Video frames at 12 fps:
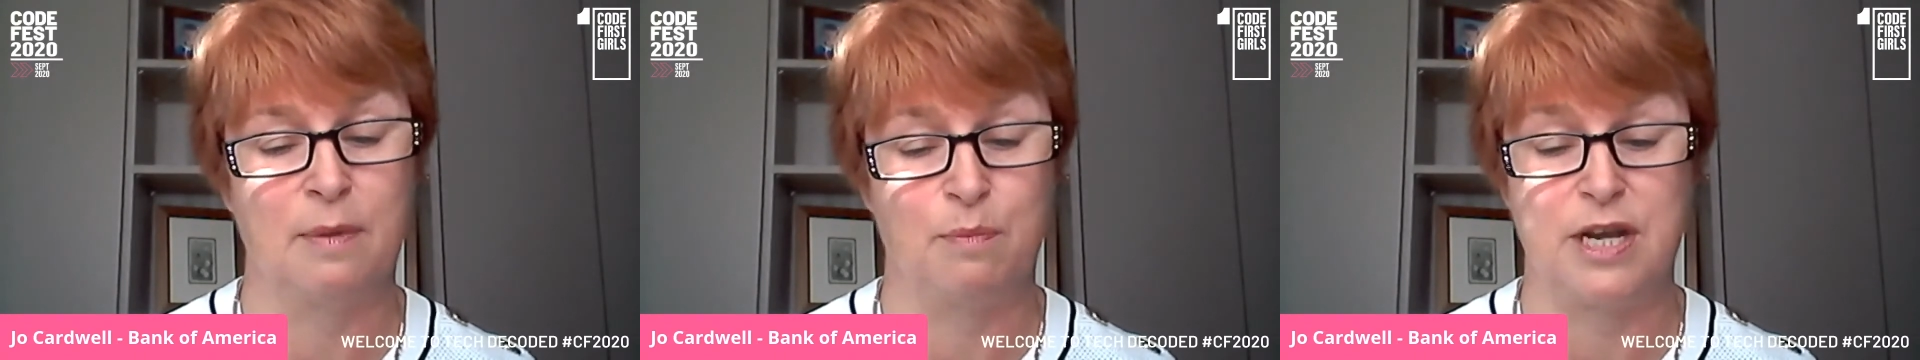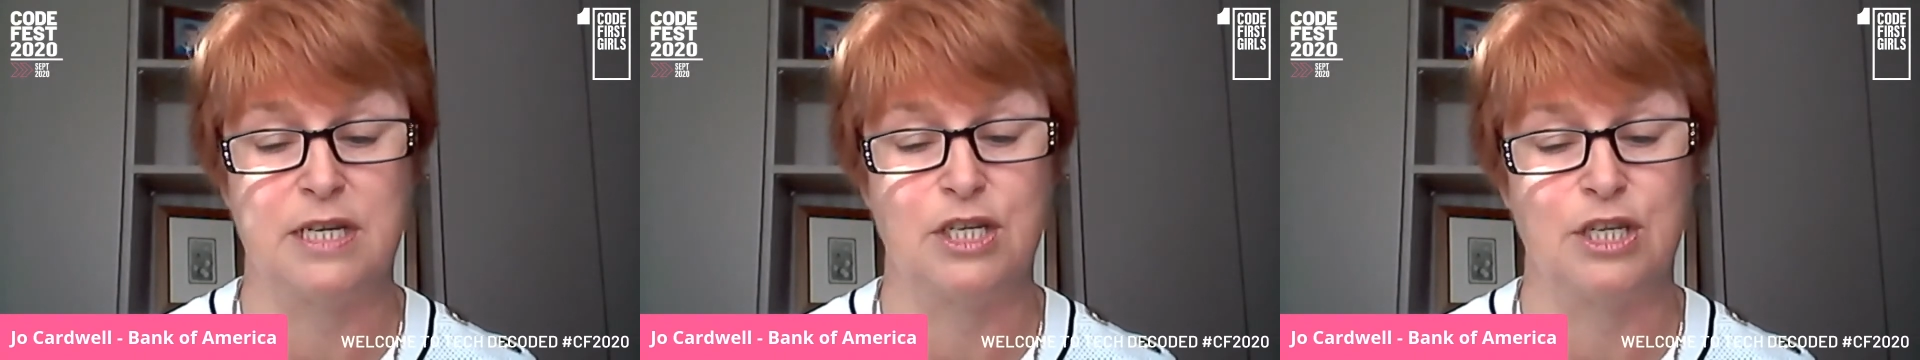
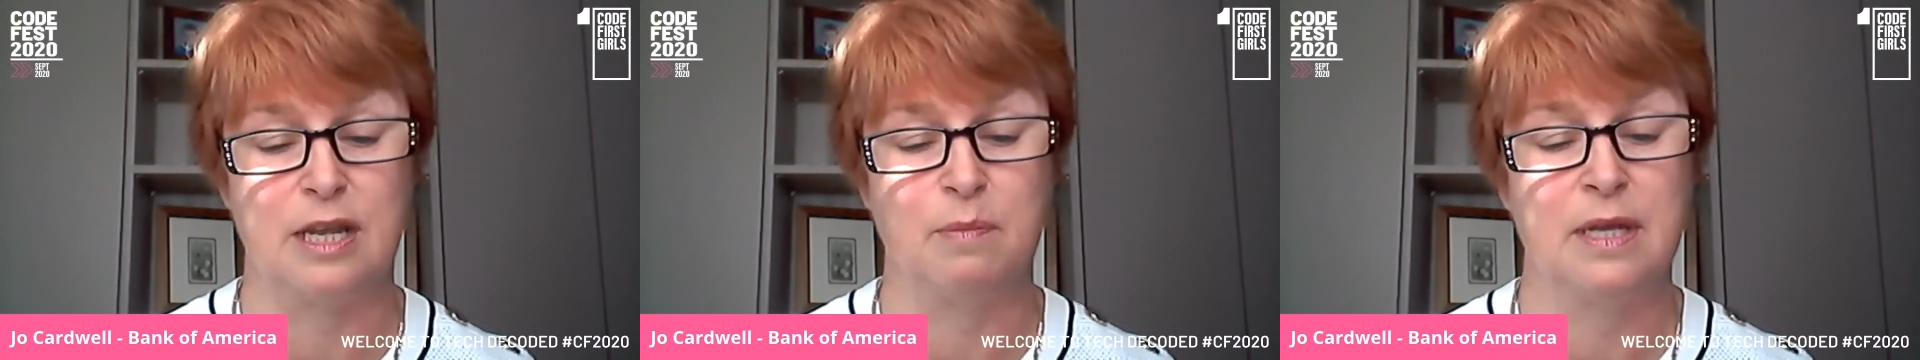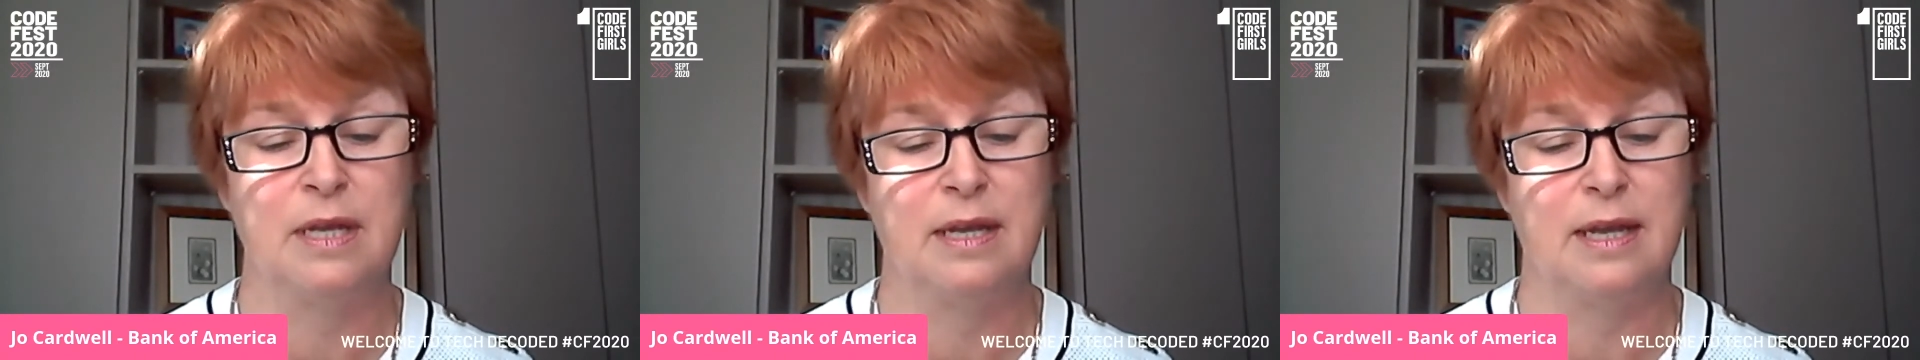apprenticeship
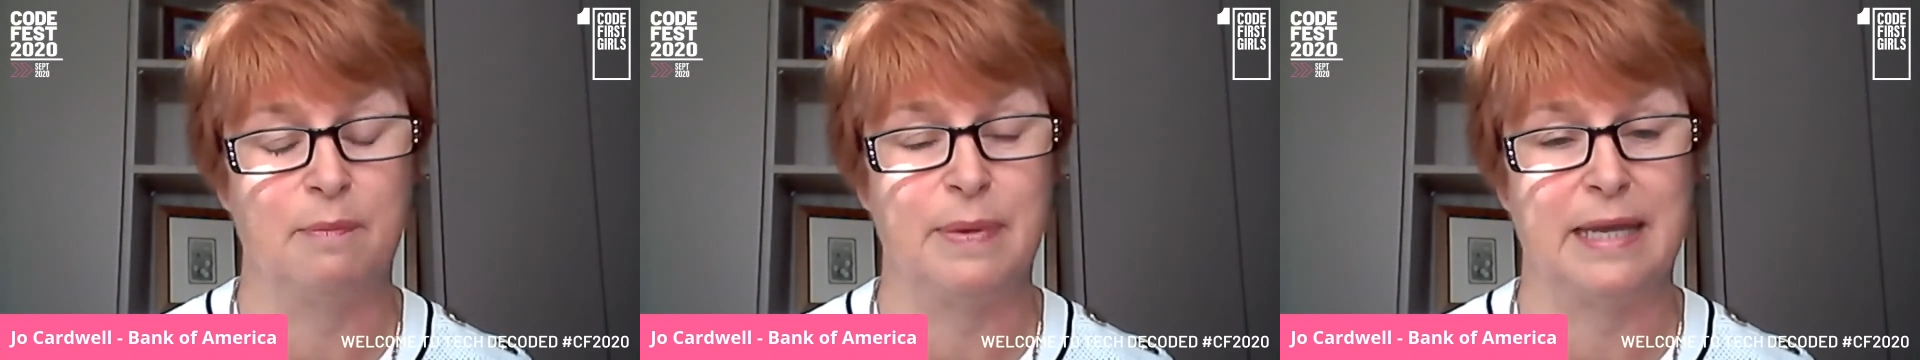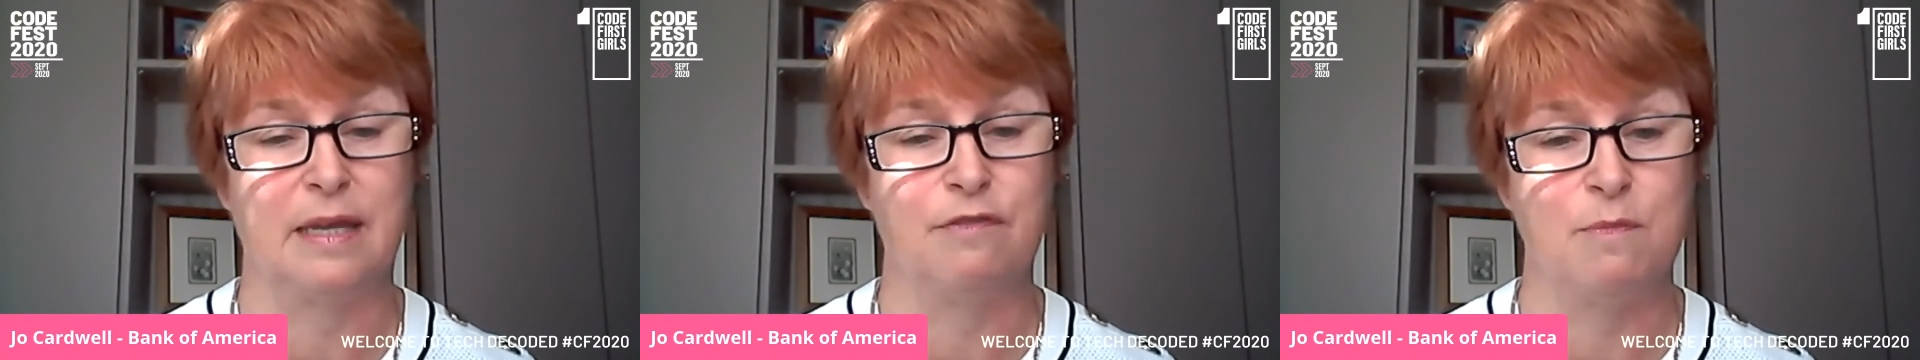at
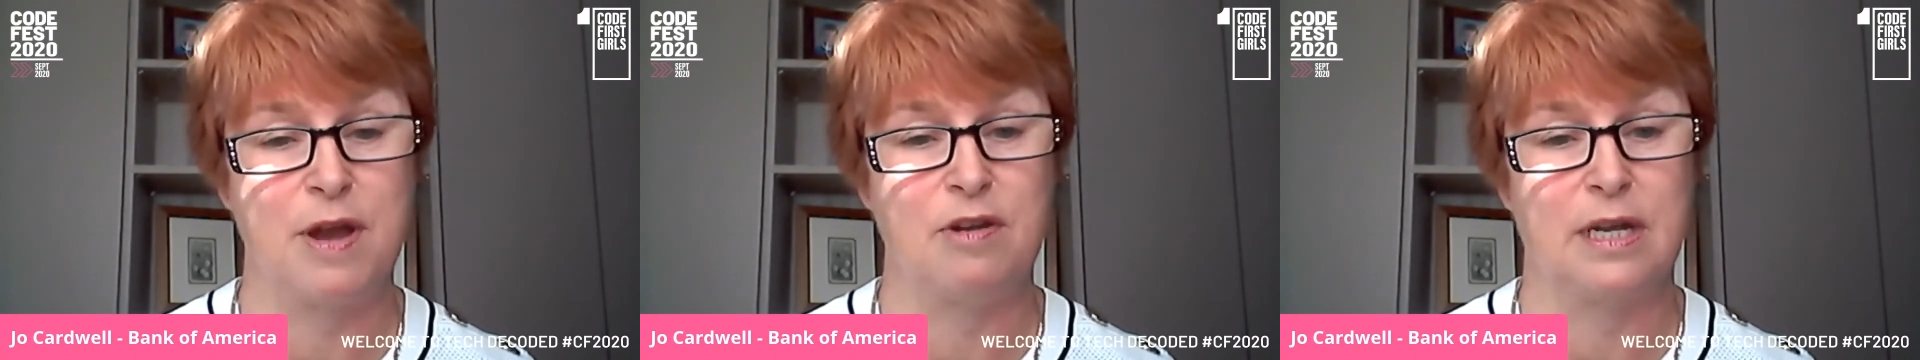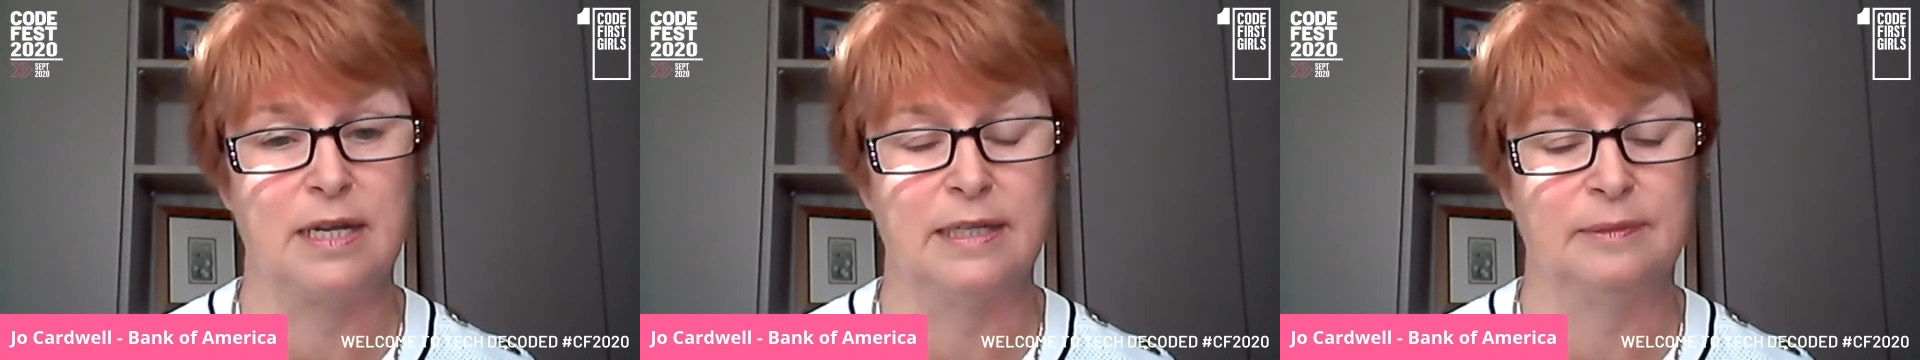Bank of
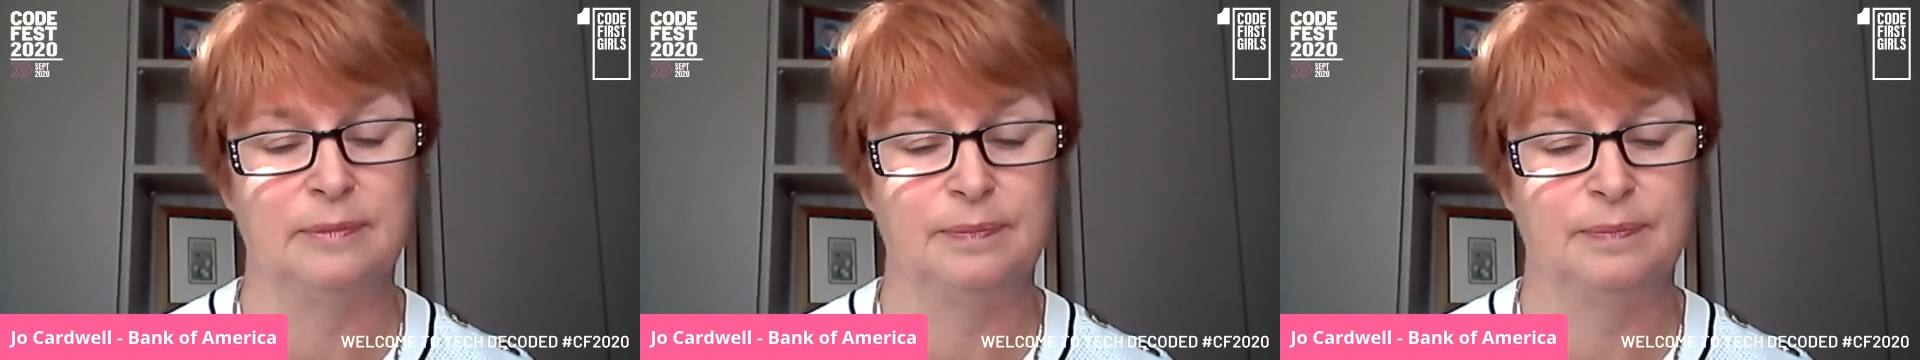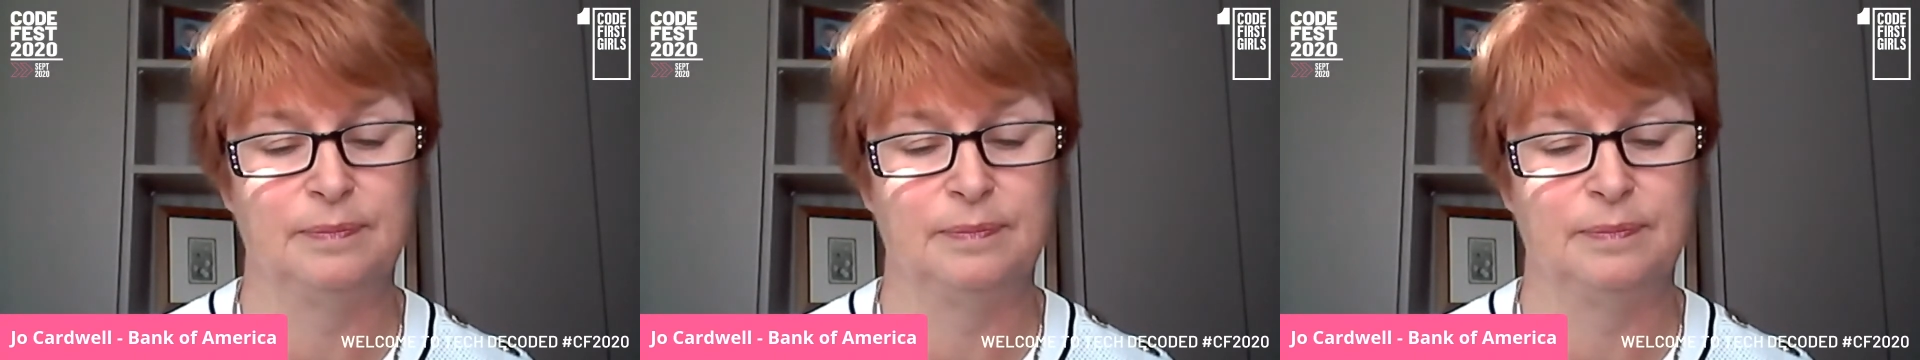America.